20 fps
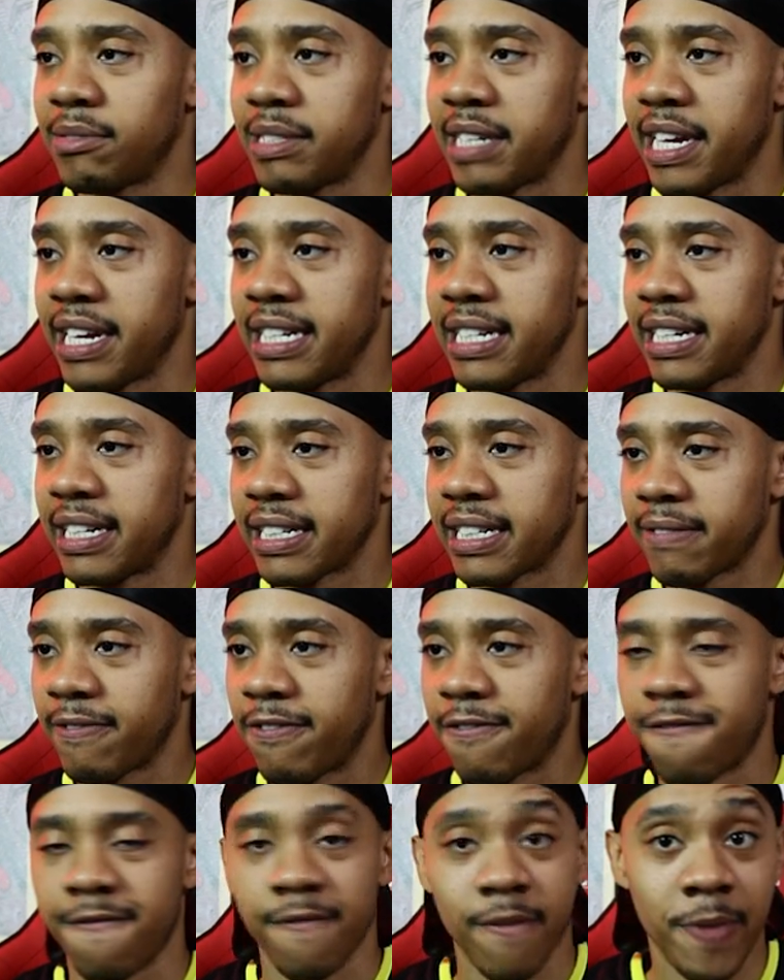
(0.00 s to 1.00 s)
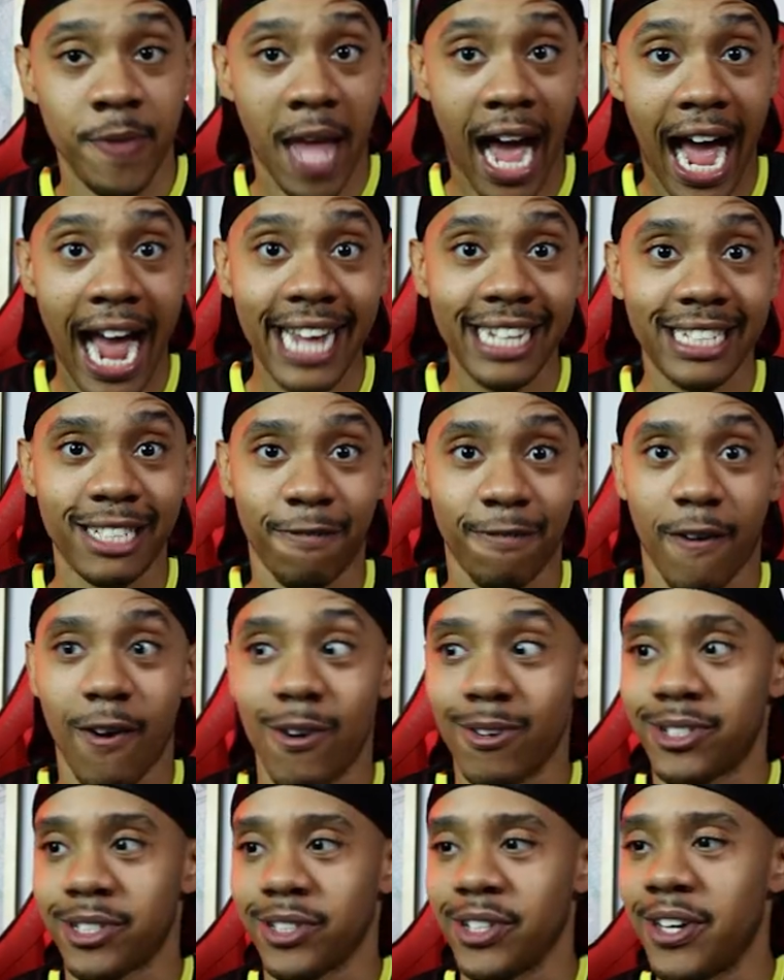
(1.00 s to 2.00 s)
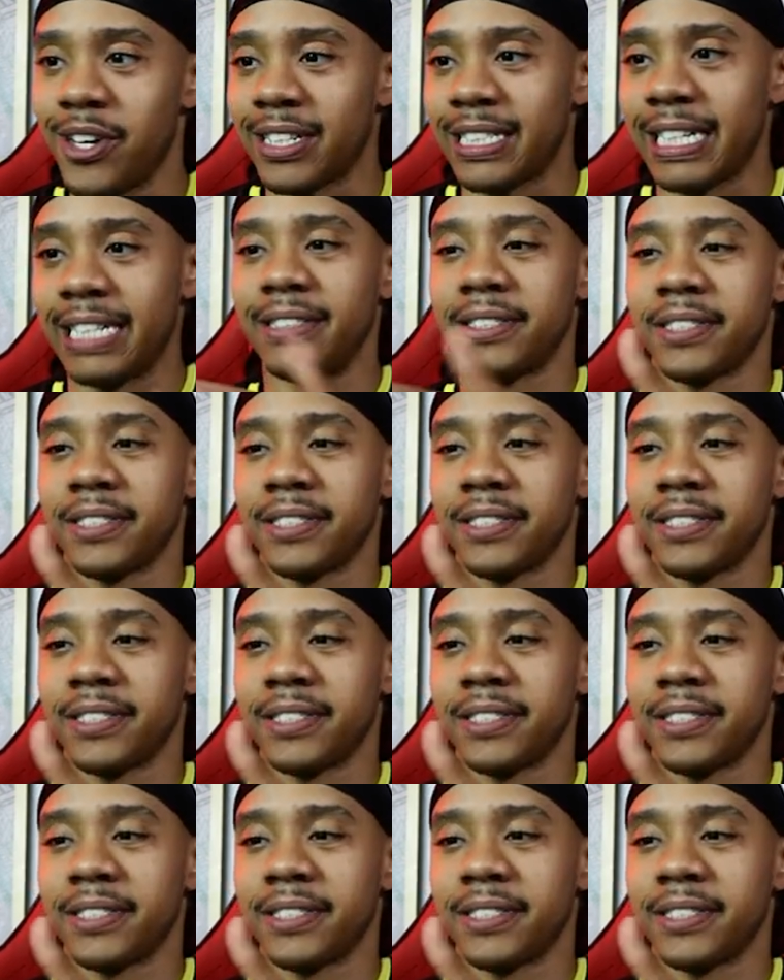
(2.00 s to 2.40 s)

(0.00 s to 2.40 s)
we getting a nice first look.